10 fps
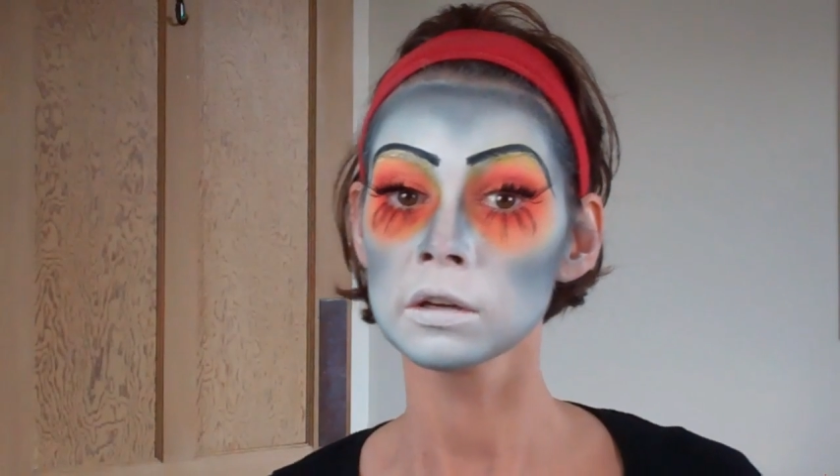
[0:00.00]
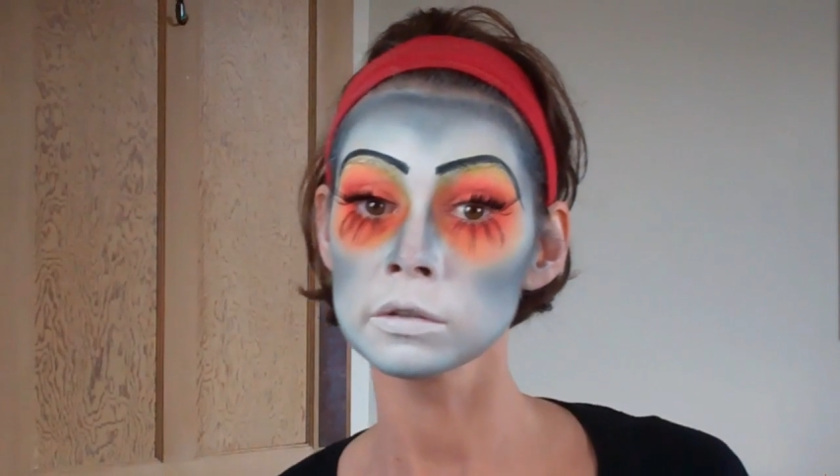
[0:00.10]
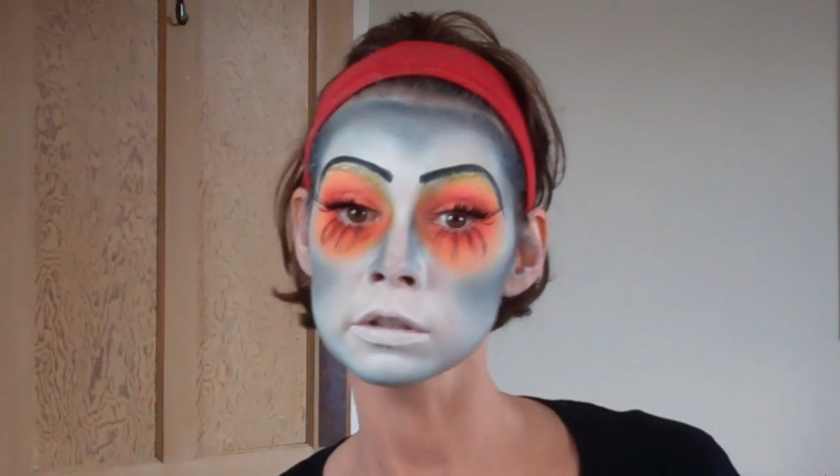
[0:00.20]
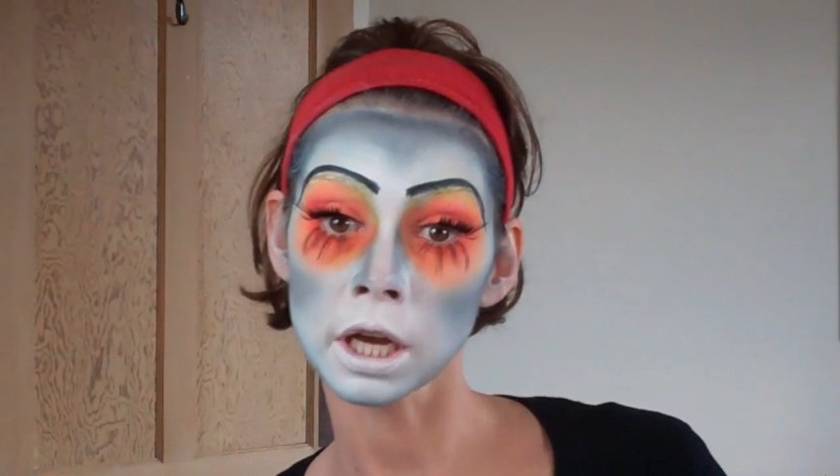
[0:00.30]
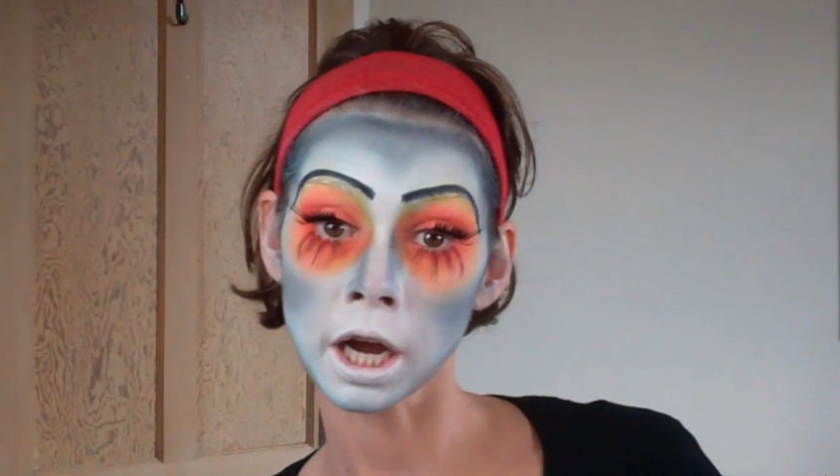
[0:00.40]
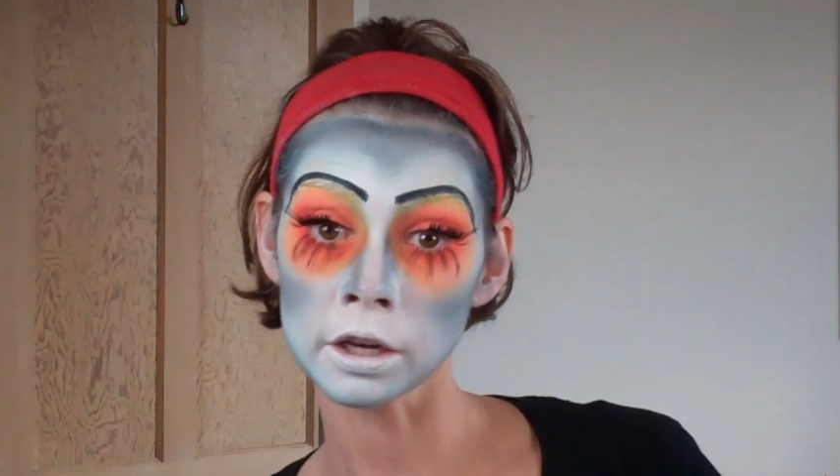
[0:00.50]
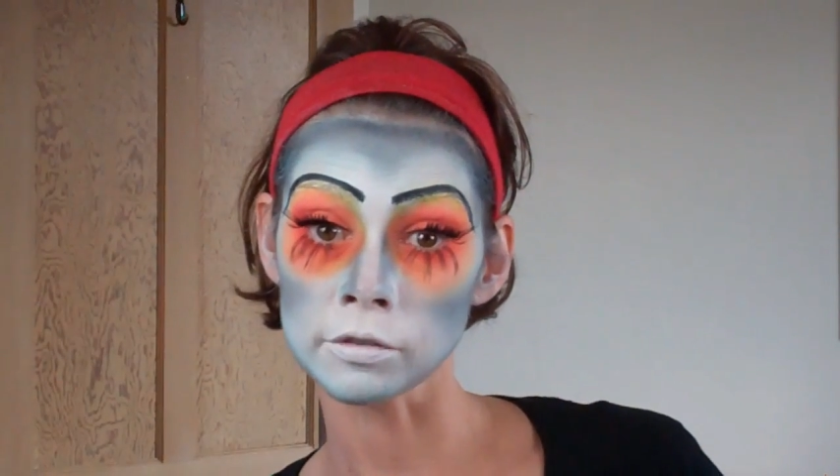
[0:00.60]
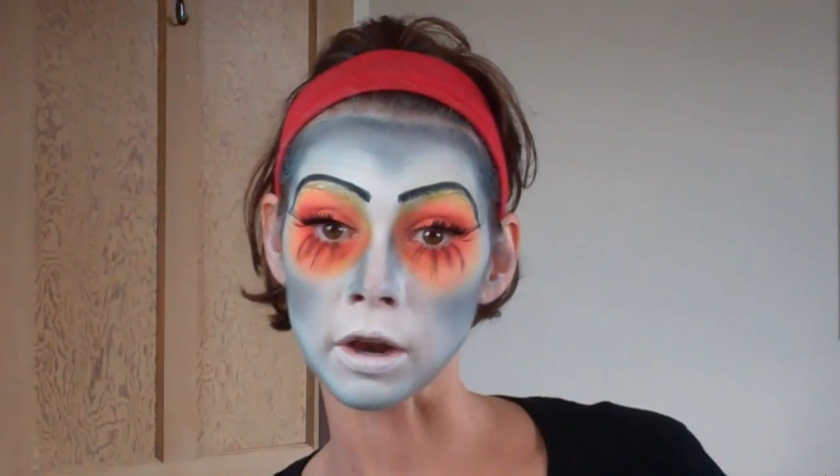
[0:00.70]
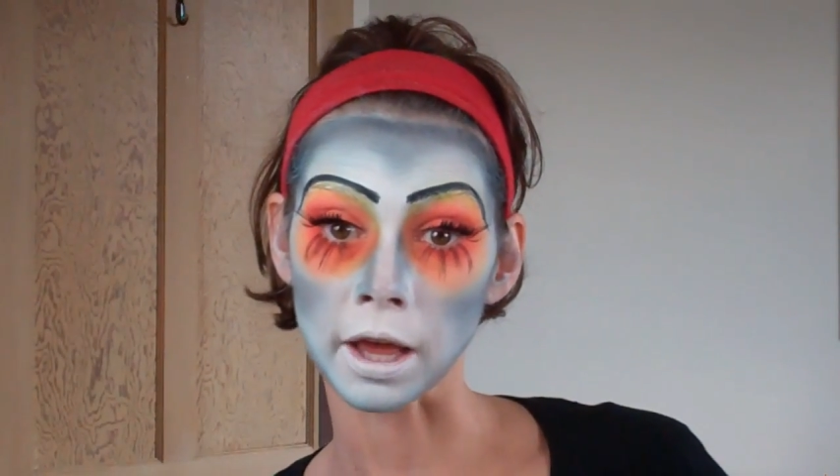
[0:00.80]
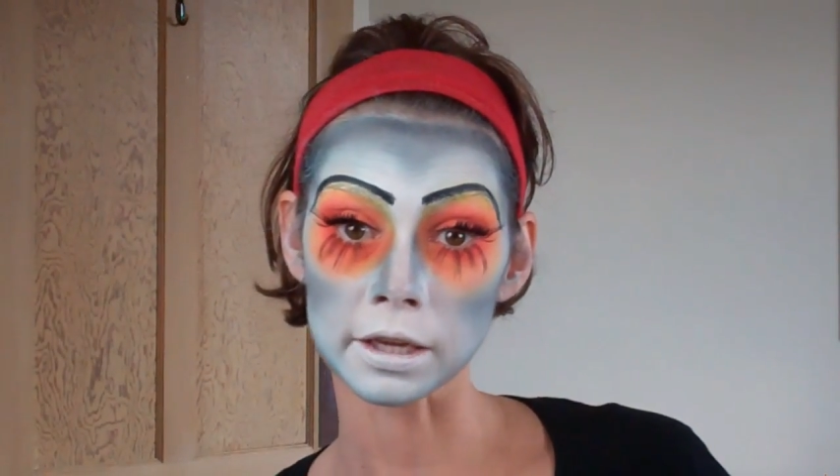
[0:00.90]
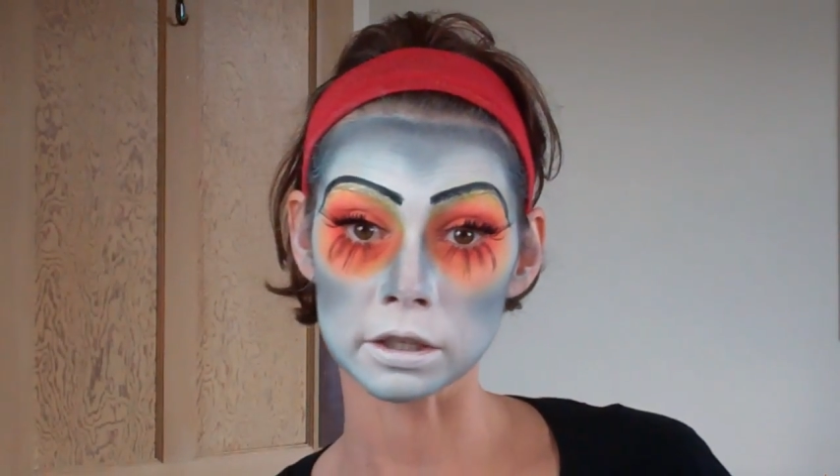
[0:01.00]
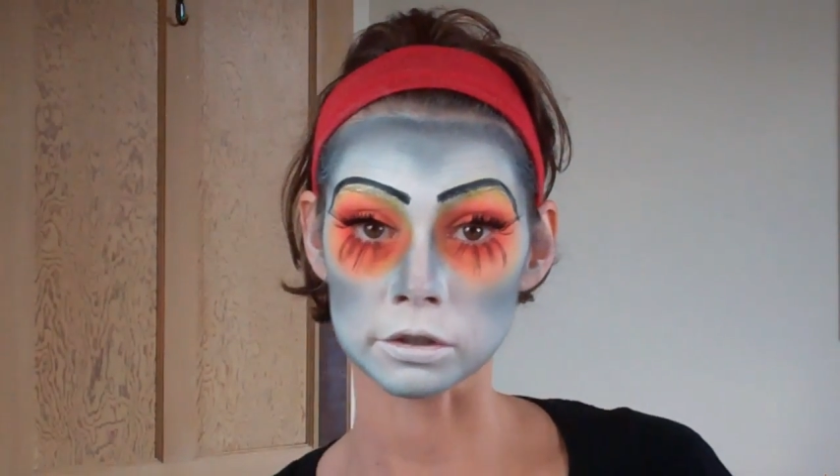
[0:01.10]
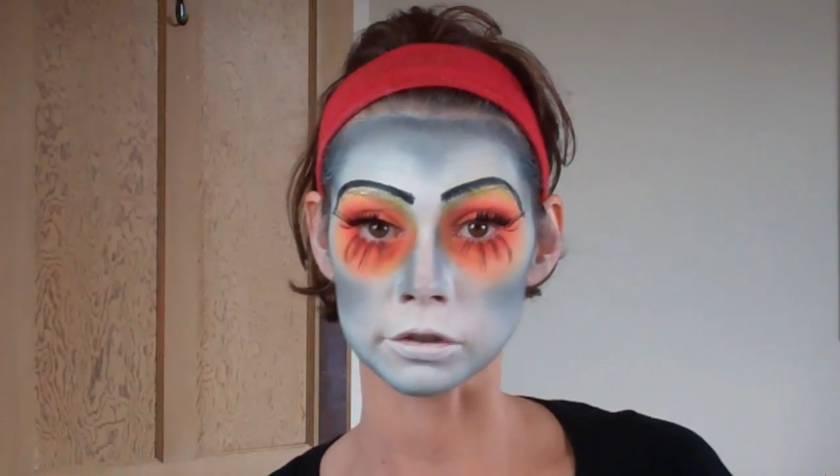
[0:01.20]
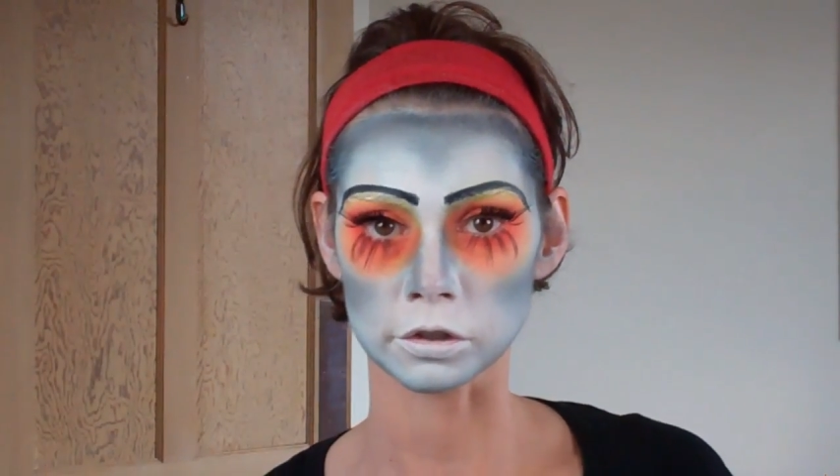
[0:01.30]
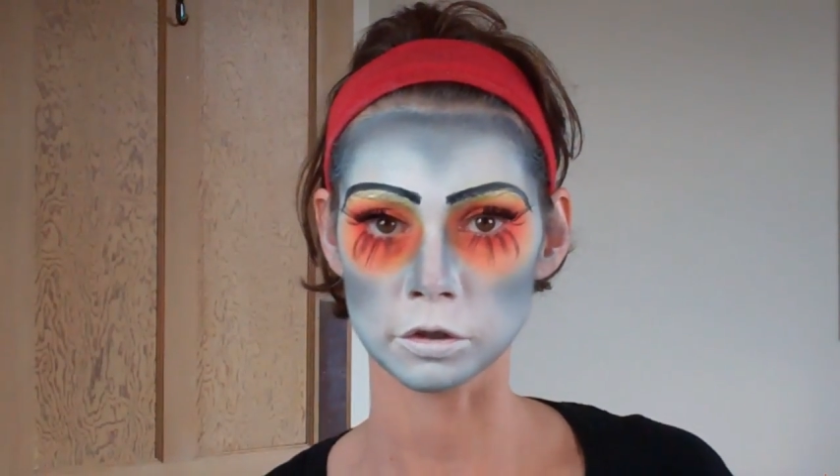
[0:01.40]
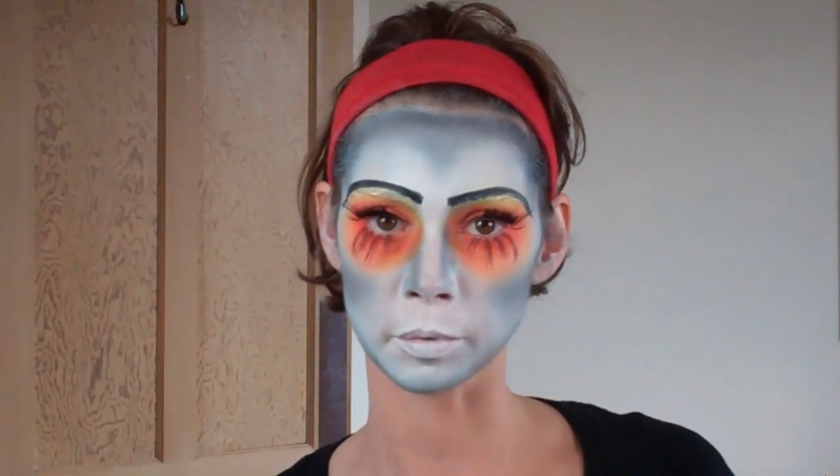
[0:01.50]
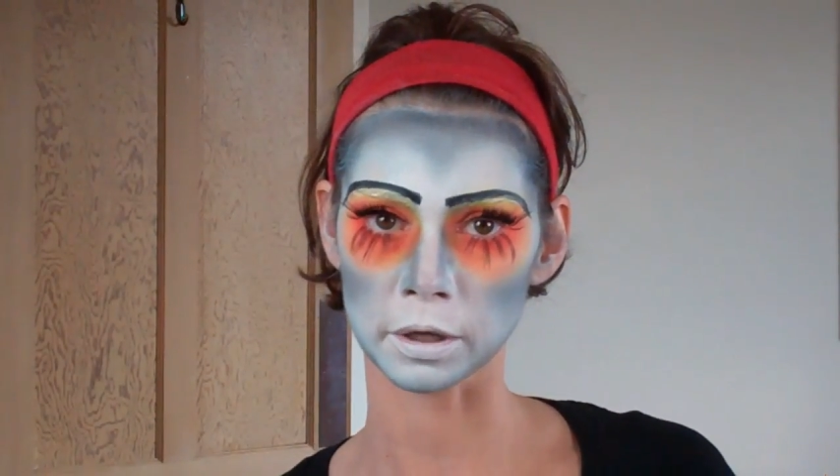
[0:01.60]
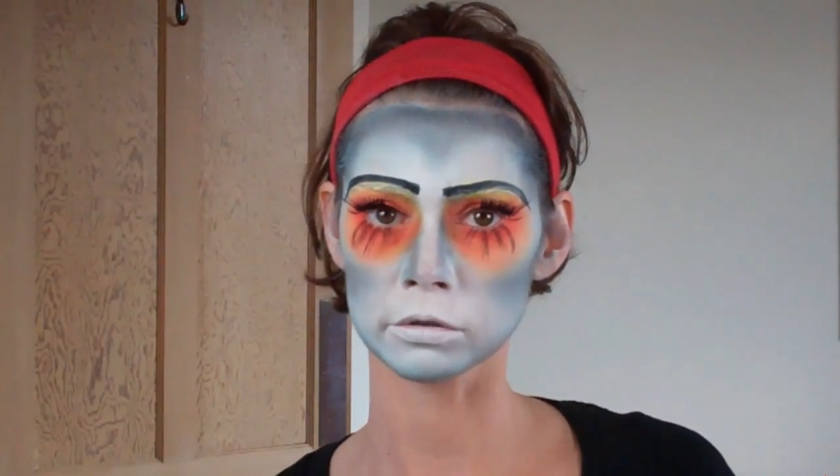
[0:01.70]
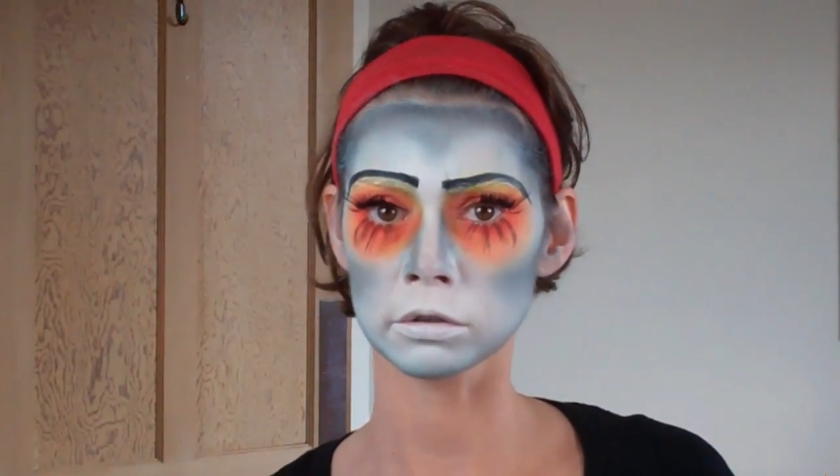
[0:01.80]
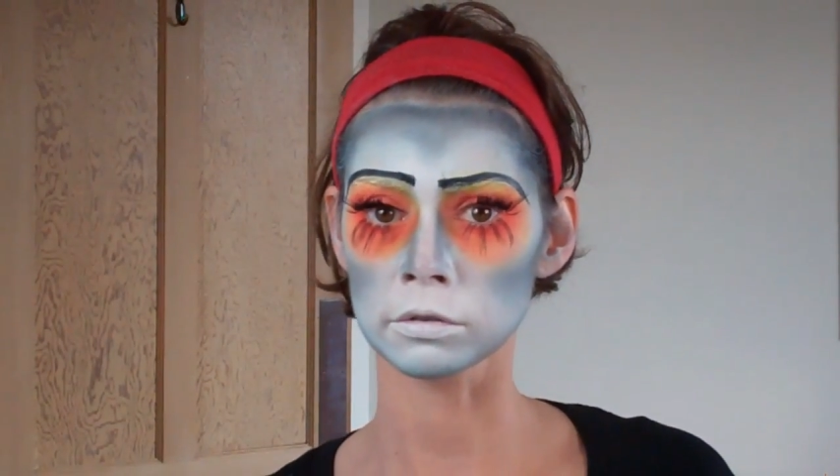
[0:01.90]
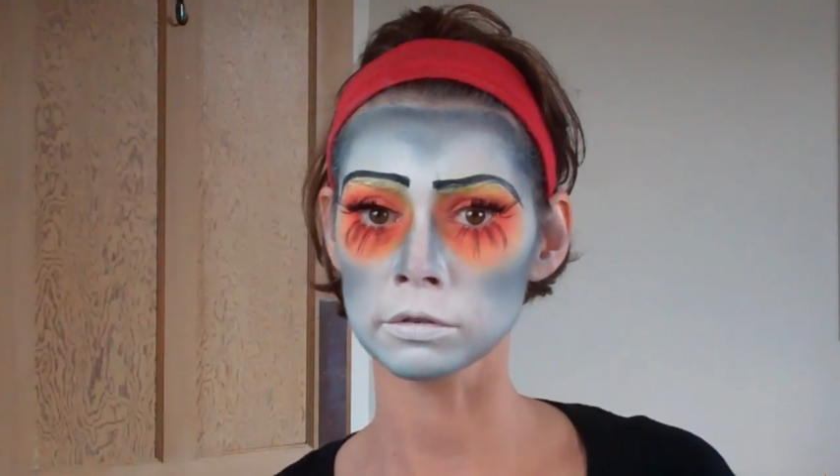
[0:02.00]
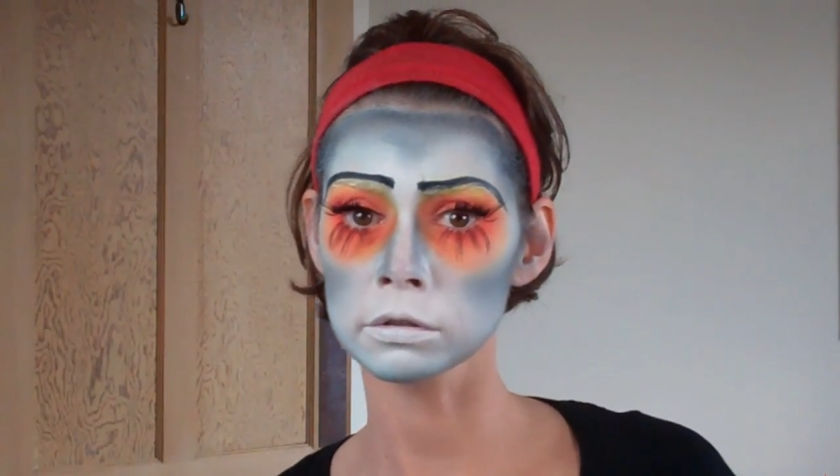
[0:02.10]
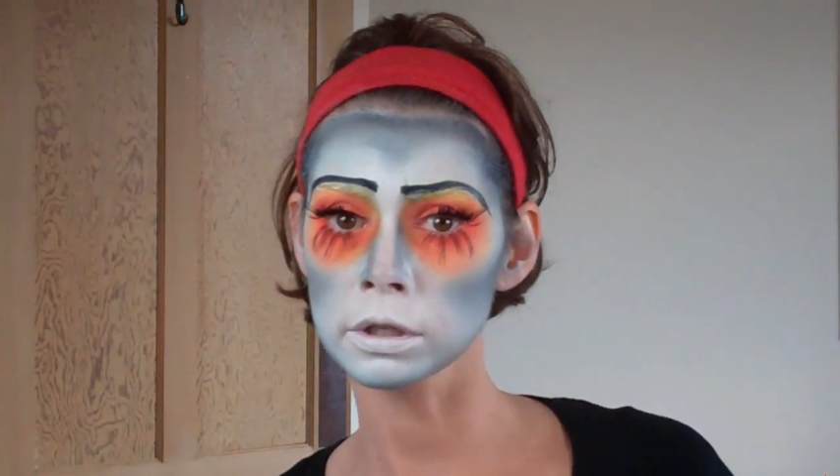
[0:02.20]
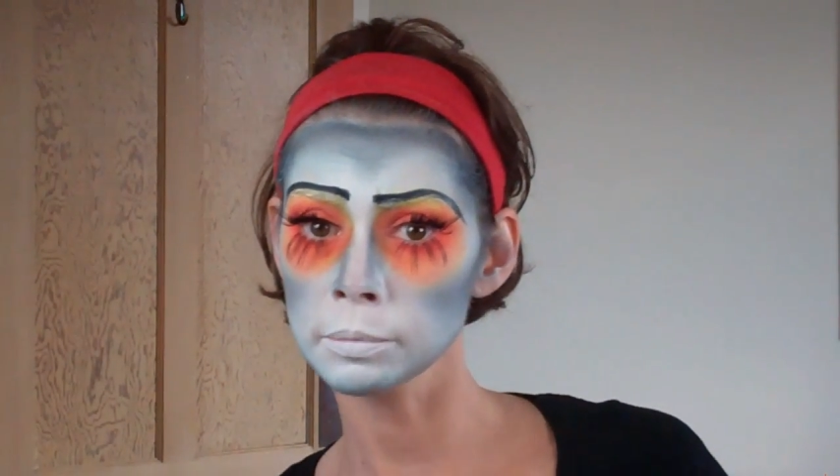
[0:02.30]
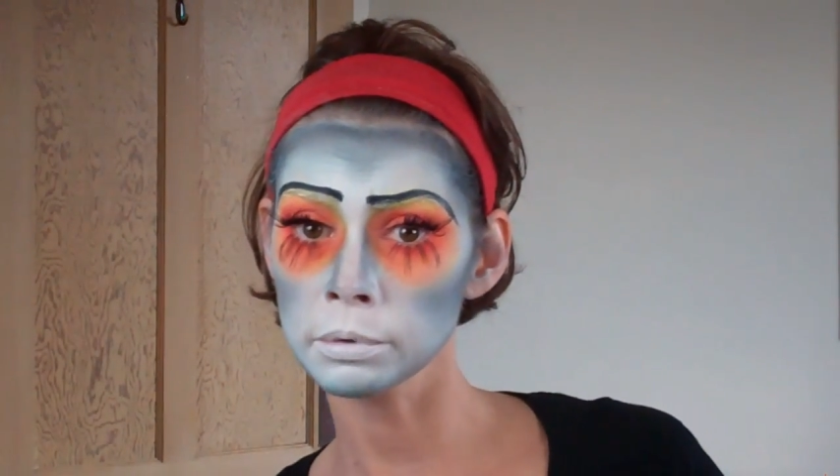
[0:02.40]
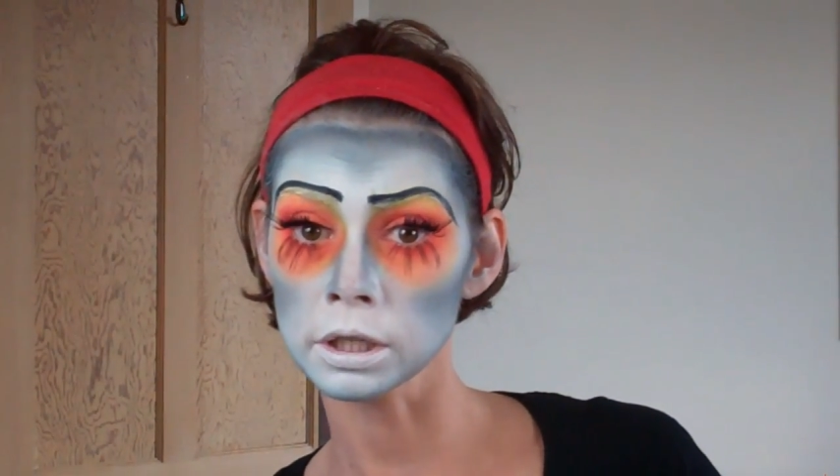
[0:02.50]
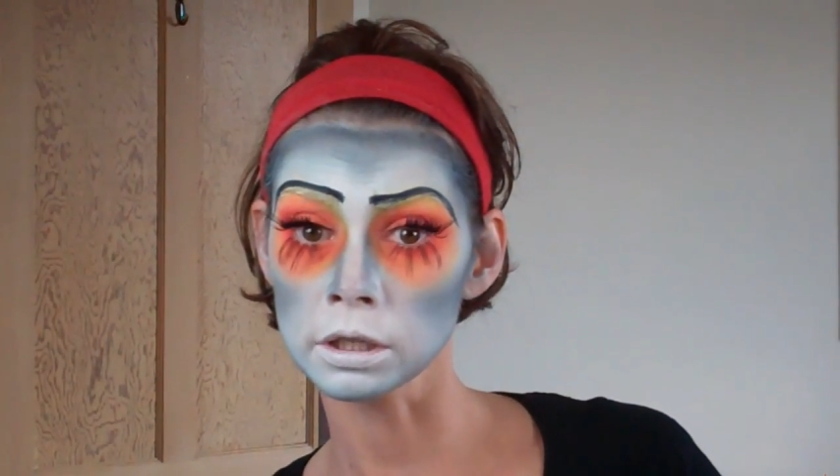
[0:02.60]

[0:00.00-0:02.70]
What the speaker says: which I kind of like because it's a bit sort of creepy